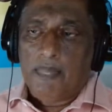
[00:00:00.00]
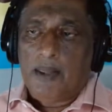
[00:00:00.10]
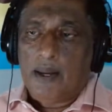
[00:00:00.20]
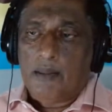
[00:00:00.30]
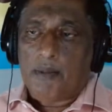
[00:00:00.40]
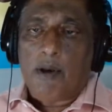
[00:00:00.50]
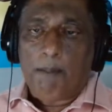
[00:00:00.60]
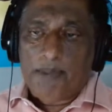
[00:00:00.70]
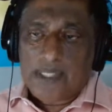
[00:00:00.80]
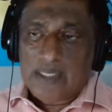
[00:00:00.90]
not
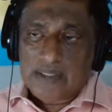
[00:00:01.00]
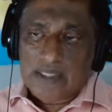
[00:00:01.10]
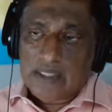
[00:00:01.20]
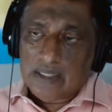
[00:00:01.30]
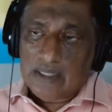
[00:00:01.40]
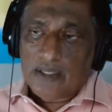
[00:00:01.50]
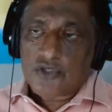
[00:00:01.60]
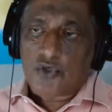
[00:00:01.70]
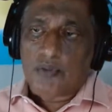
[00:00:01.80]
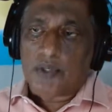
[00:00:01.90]
competent in and
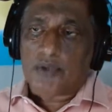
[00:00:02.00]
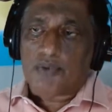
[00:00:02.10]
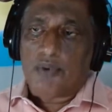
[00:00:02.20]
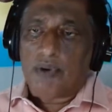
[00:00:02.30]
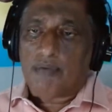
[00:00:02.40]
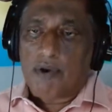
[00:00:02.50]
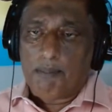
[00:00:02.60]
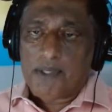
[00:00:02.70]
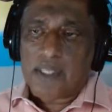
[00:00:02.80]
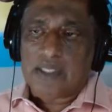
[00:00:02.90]
assume that role of
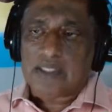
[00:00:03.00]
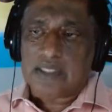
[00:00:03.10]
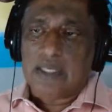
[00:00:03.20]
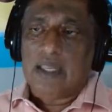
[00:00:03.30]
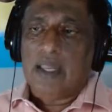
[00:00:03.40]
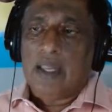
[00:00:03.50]
competency,